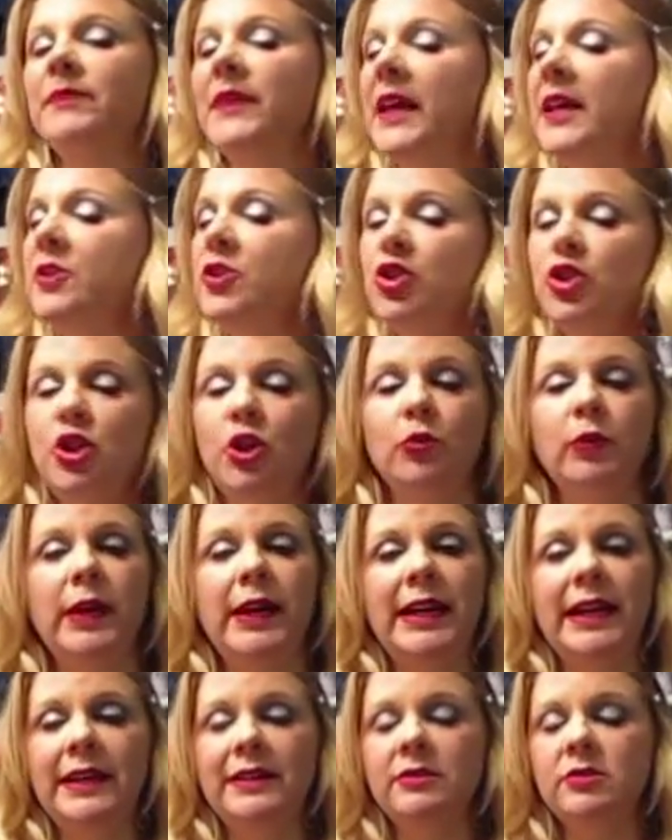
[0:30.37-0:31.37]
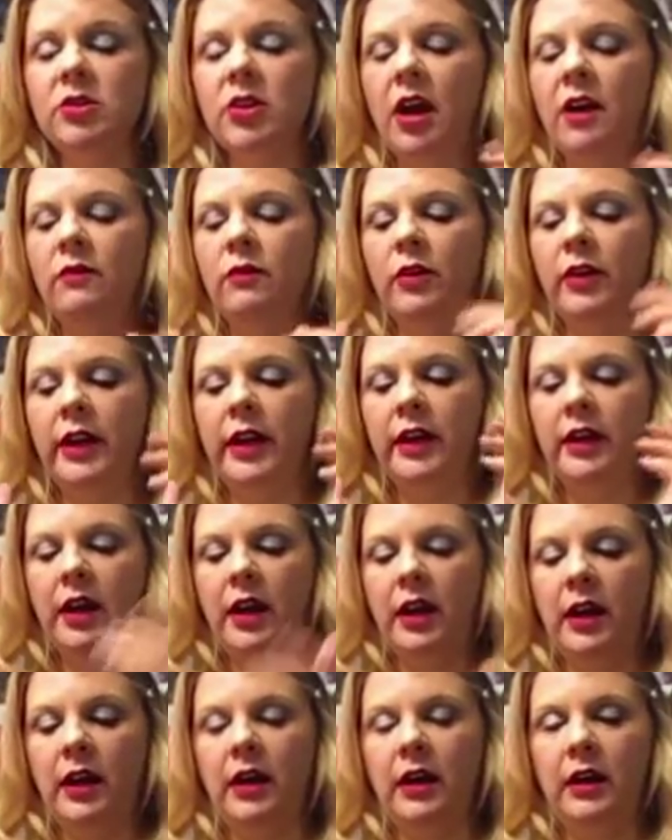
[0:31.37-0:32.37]
It's 2 readings covering
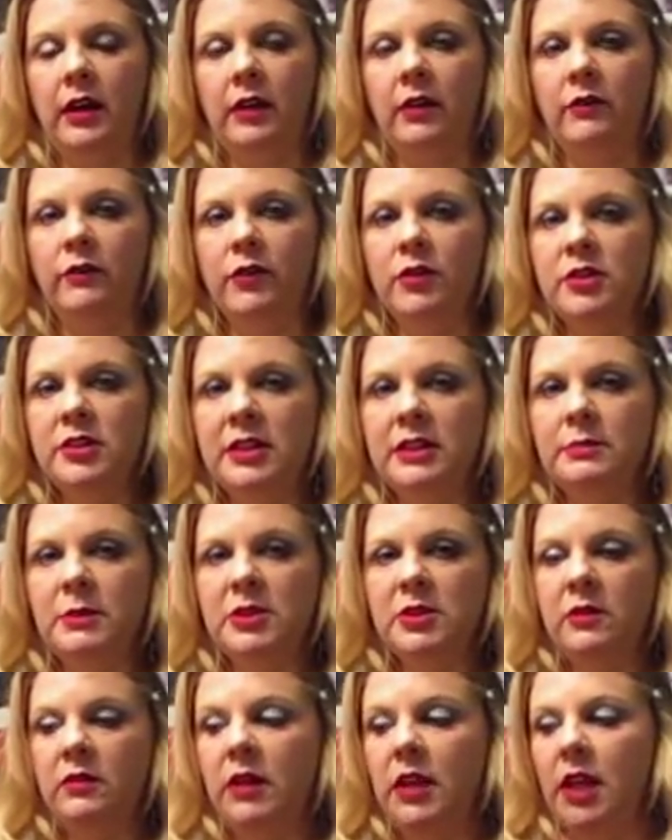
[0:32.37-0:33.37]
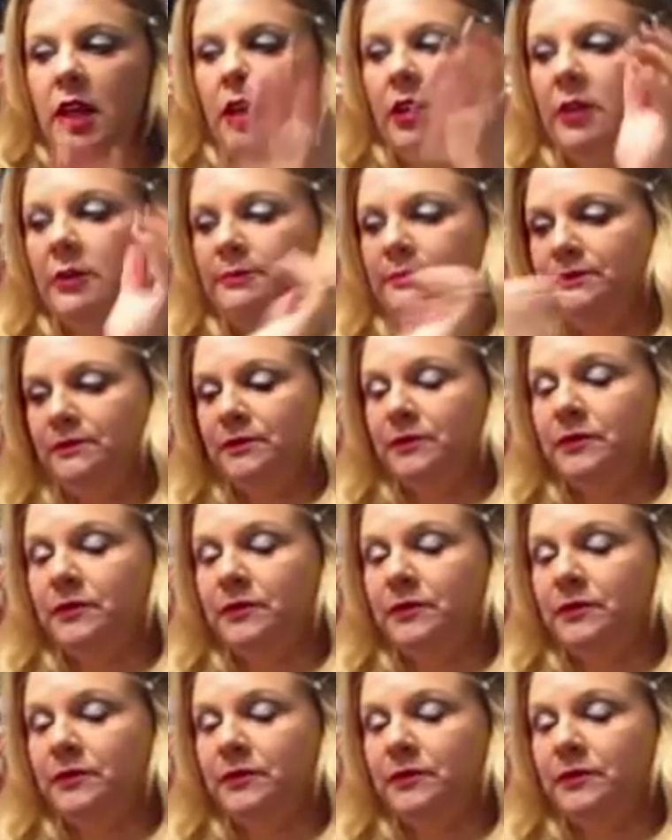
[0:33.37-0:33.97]
first 6 months of the year